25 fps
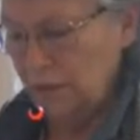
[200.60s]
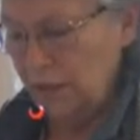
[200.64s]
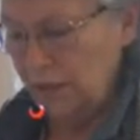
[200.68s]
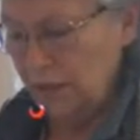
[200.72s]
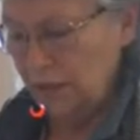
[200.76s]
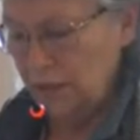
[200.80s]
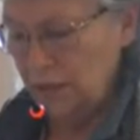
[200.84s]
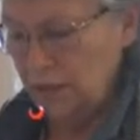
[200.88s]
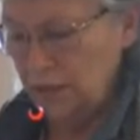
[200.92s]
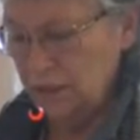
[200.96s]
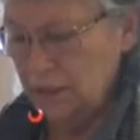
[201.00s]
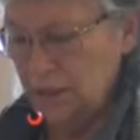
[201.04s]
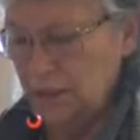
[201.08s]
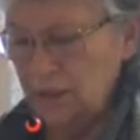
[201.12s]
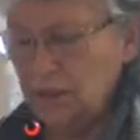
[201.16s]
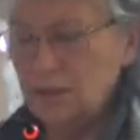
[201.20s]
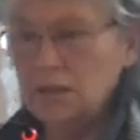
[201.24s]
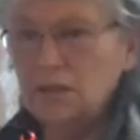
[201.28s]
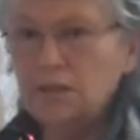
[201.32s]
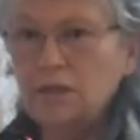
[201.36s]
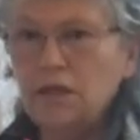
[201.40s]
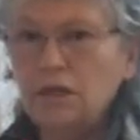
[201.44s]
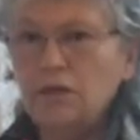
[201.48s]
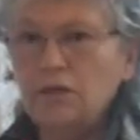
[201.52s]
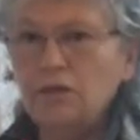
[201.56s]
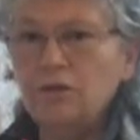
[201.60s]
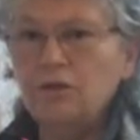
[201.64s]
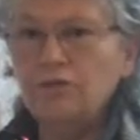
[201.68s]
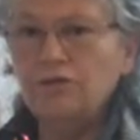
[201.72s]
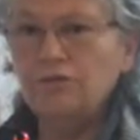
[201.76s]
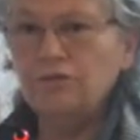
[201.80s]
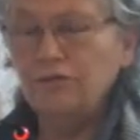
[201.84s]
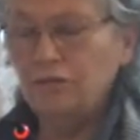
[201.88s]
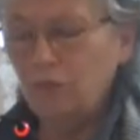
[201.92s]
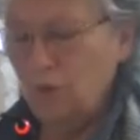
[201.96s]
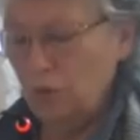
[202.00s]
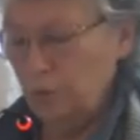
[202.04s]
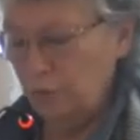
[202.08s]
that is, it is neither
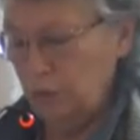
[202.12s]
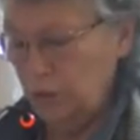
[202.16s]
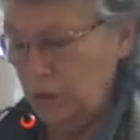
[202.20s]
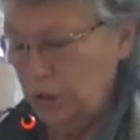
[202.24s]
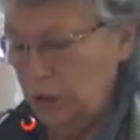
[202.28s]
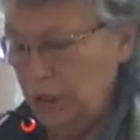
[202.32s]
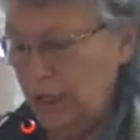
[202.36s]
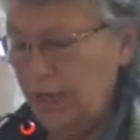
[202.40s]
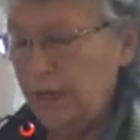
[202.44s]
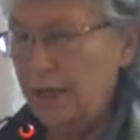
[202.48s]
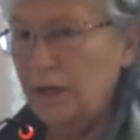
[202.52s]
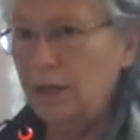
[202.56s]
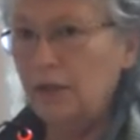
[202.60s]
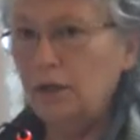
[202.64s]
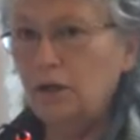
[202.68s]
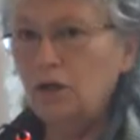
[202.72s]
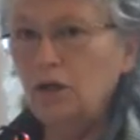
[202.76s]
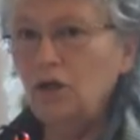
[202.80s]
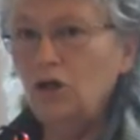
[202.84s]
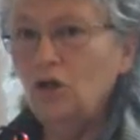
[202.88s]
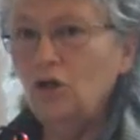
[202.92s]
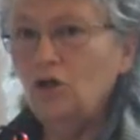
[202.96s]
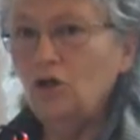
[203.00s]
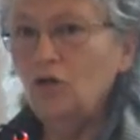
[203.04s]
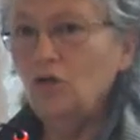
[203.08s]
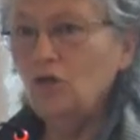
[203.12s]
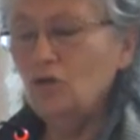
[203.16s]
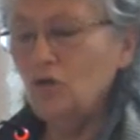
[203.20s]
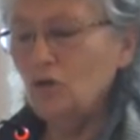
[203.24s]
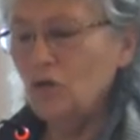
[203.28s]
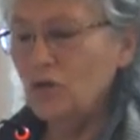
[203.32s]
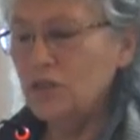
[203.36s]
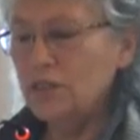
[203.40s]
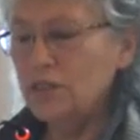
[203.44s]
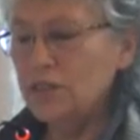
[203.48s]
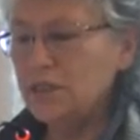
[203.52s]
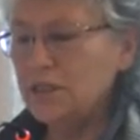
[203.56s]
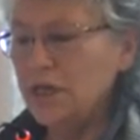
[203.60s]
formulaic
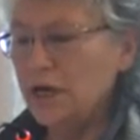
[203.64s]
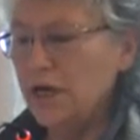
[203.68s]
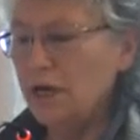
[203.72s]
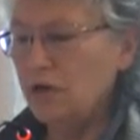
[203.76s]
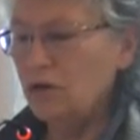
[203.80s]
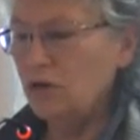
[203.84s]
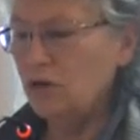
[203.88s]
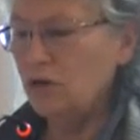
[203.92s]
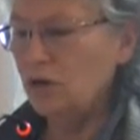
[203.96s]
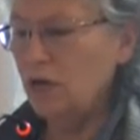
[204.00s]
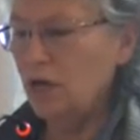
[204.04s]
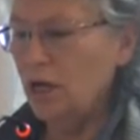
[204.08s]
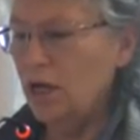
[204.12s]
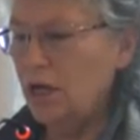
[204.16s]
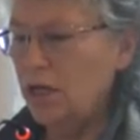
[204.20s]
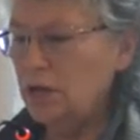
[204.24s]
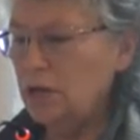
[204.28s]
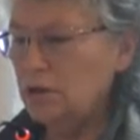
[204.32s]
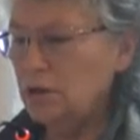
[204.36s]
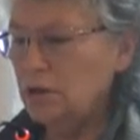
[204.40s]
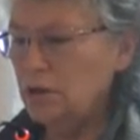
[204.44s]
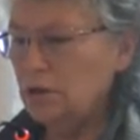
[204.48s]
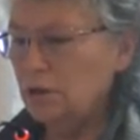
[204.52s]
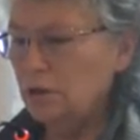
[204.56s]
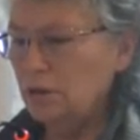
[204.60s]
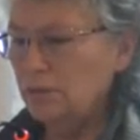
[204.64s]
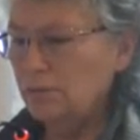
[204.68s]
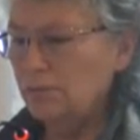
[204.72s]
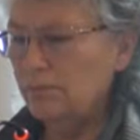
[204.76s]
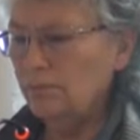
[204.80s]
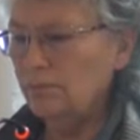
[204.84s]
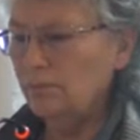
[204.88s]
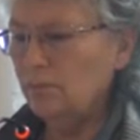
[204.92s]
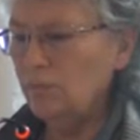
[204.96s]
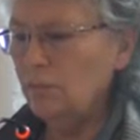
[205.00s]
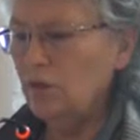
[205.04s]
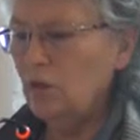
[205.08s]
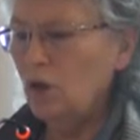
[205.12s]
nor standardized.
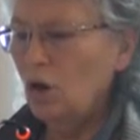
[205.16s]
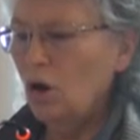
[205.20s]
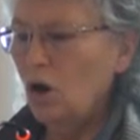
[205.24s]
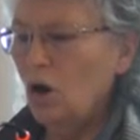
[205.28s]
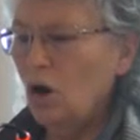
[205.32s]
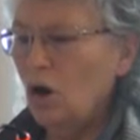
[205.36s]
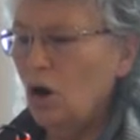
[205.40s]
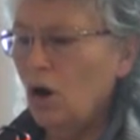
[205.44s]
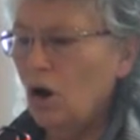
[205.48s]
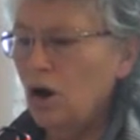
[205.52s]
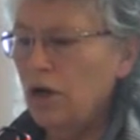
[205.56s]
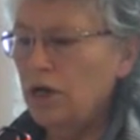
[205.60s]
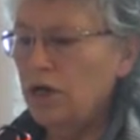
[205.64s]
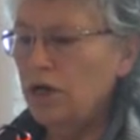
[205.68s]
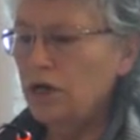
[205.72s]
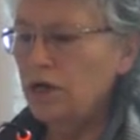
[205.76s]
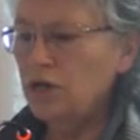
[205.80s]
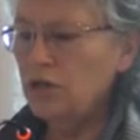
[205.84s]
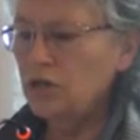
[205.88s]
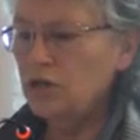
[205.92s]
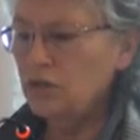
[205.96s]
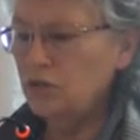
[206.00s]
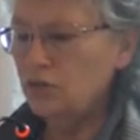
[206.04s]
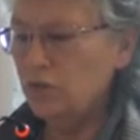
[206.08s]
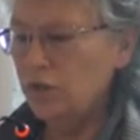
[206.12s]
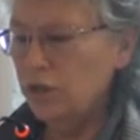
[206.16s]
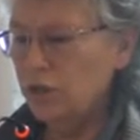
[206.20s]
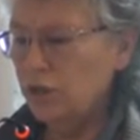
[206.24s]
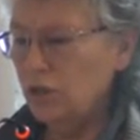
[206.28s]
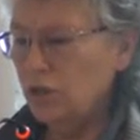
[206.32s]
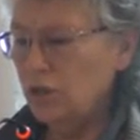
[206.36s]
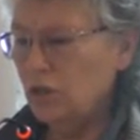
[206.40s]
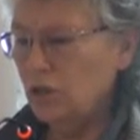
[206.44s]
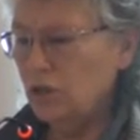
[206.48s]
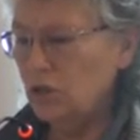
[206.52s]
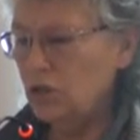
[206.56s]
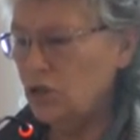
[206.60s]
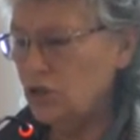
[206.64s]
Art history
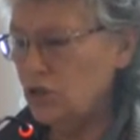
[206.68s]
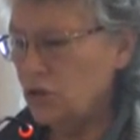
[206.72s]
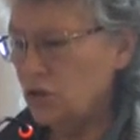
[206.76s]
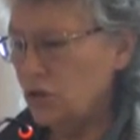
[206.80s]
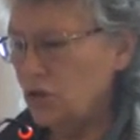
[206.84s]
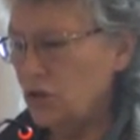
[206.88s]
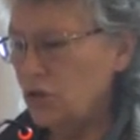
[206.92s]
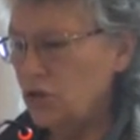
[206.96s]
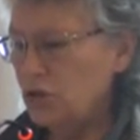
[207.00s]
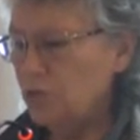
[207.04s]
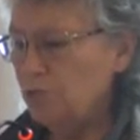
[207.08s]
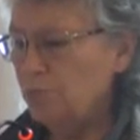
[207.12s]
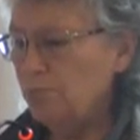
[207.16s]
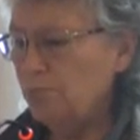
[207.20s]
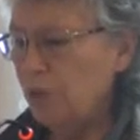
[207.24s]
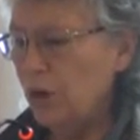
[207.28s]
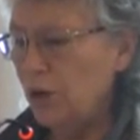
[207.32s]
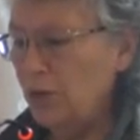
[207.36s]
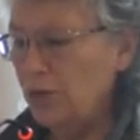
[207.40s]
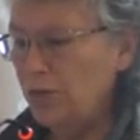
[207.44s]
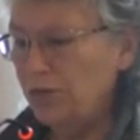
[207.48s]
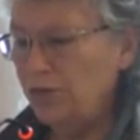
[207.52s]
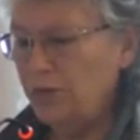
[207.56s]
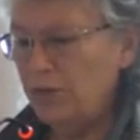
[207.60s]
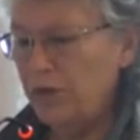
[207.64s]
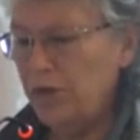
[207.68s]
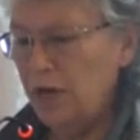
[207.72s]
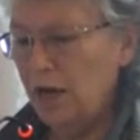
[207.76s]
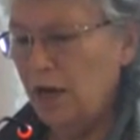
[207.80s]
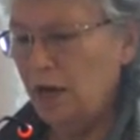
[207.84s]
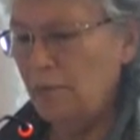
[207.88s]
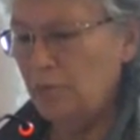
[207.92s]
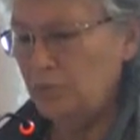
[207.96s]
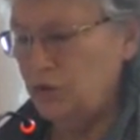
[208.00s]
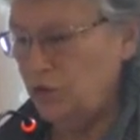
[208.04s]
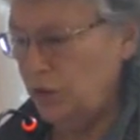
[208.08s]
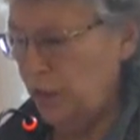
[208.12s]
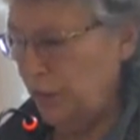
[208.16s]
concerns both the
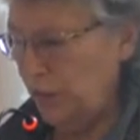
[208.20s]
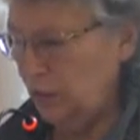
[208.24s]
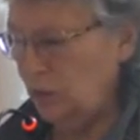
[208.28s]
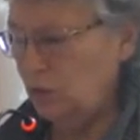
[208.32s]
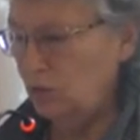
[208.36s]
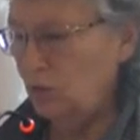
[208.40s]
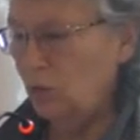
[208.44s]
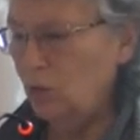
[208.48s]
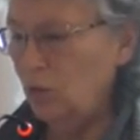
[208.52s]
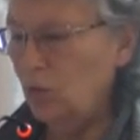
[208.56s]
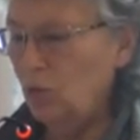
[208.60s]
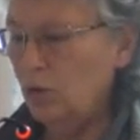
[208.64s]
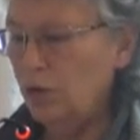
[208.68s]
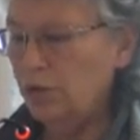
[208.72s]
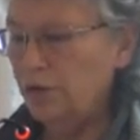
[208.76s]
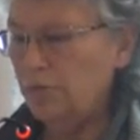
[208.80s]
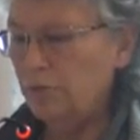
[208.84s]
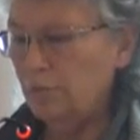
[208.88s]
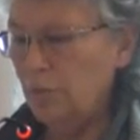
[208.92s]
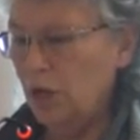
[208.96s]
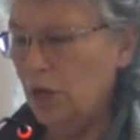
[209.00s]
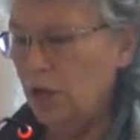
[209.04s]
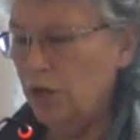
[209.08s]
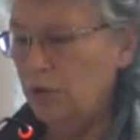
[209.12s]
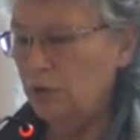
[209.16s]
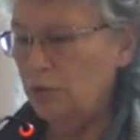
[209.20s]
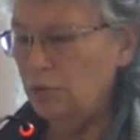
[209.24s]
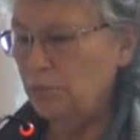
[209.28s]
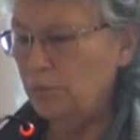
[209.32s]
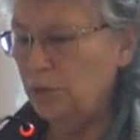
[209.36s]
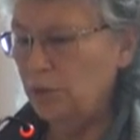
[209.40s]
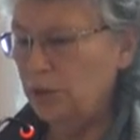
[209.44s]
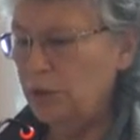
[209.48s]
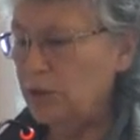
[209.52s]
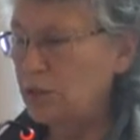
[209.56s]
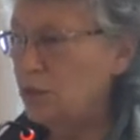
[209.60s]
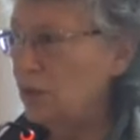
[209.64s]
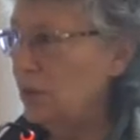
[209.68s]
object or the
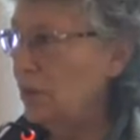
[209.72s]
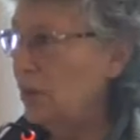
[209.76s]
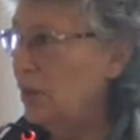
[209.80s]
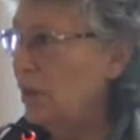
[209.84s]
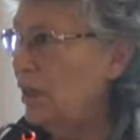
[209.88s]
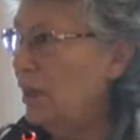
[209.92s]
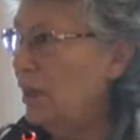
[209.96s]
monument